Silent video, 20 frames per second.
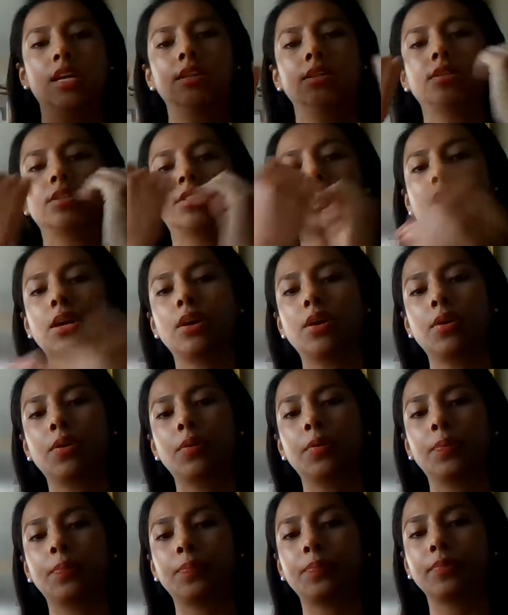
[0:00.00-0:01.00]

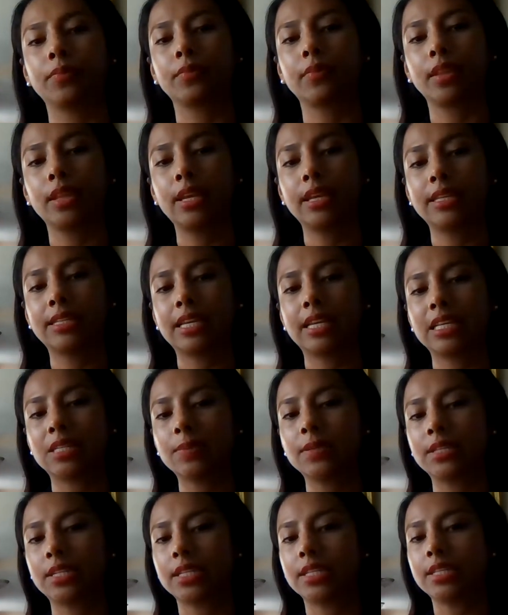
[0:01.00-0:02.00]
so the
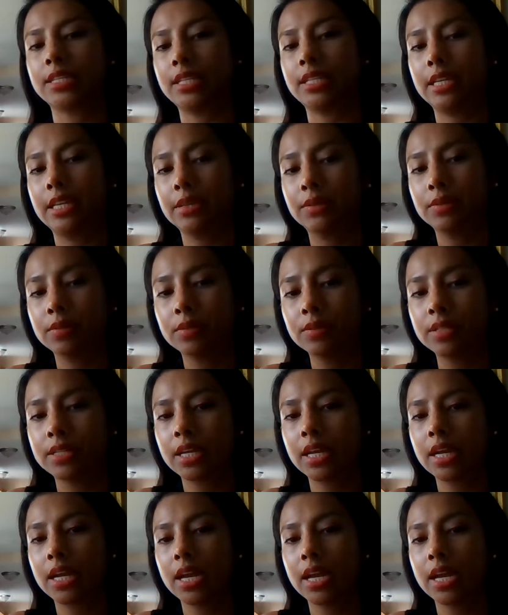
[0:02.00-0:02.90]
assessment does yield